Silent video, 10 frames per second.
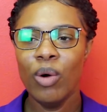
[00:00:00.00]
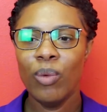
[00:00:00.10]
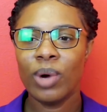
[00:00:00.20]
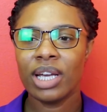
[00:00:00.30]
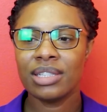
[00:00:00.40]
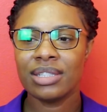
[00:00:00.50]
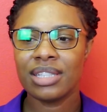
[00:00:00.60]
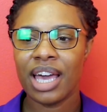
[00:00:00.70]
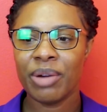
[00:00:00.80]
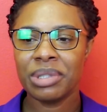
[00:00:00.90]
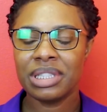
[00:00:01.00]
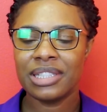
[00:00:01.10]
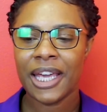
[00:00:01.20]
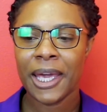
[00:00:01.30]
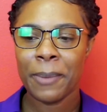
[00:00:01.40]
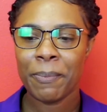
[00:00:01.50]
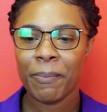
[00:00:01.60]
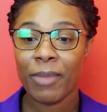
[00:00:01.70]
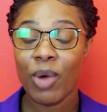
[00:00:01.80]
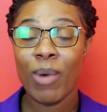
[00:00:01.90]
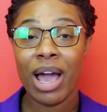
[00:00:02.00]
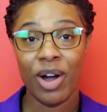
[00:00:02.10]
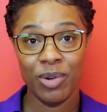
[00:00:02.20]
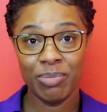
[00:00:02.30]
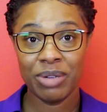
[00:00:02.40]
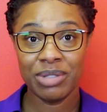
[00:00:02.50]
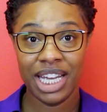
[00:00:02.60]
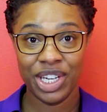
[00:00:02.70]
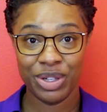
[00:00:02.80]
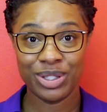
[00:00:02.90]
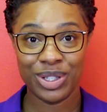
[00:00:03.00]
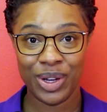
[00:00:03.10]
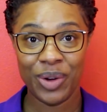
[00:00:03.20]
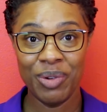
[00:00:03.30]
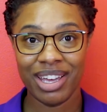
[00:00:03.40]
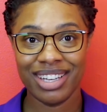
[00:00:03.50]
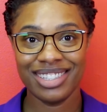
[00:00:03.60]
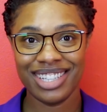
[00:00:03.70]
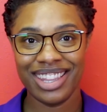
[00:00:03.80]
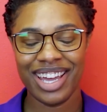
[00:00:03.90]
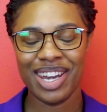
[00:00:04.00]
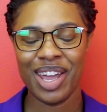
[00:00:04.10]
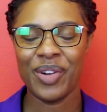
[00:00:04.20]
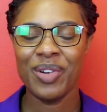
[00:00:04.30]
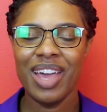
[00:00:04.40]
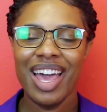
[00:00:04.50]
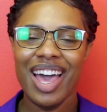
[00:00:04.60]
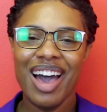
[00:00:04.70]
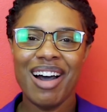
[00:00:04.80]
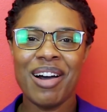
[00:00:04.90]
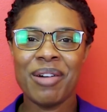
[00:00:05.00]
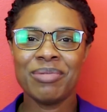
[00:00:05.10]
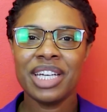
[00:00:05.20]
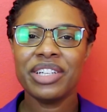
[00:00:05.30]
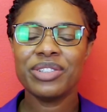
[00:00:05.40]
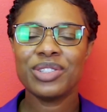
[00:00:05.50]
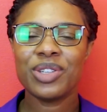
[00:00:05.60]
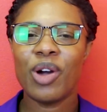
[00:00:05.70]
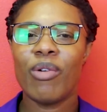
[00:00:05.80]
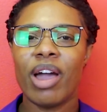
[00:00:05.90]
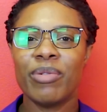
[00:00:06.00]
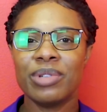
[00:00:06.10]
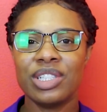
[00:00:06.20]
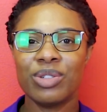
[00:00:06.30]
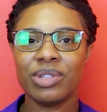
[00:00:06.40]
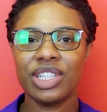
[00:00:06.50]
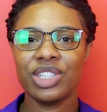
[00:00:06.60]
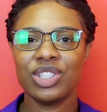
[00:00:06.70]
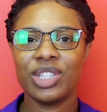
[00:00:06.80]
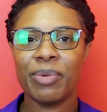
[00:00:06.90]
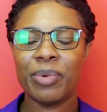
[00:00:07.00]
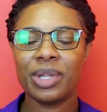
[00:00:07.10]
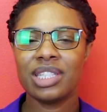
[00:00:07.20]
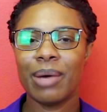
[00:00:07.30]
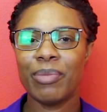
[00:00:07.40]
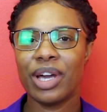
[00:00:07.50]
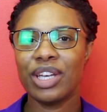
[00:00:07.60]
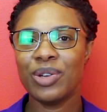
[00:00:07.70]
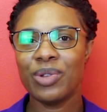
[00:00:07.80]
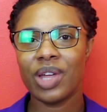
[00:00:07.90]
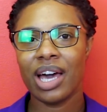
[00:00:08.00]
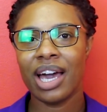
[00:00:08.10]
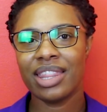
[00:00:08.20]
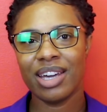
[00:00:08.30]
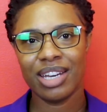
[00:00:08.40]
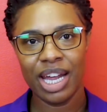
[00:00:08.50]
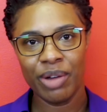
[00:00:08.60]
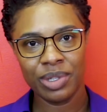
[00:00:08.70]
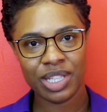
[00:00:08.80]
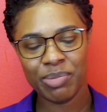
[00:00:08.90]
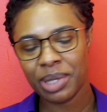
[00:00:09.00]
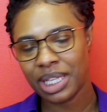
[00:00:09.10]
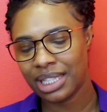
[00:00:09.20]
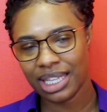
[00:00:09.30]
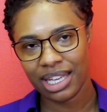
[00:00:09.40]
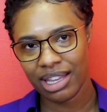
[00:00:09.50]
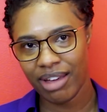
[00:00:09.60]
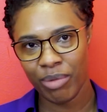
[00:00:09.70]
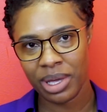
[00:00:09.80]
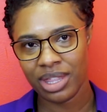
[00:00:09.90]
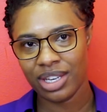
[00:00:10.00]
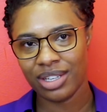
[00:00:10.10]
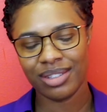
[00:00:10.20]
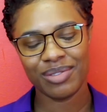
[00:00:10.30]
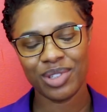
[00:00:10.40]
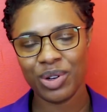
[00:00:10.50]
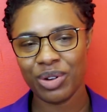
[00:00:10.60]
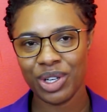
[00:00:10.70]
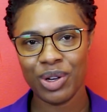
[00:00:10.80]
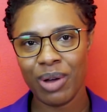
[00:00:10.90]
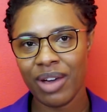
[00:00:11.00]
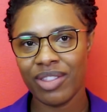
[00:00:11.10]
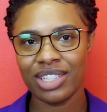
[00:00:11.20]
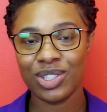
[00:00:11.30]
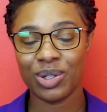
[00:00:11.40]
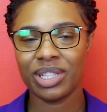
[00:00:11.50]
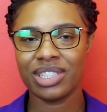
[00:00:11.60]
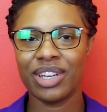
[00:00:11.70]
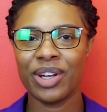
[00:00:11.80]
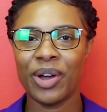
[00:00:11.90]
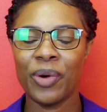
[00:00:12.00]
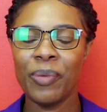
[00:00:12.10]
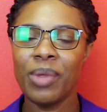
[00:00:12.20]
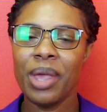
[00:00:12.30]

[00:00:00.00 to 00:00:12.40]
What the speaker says: was, I would say, wow, about 10 years ago, I can say that now. 10 years ago, I was in a relationship with someone who I thought I was completely in love with, and you already know how that story is gonna go.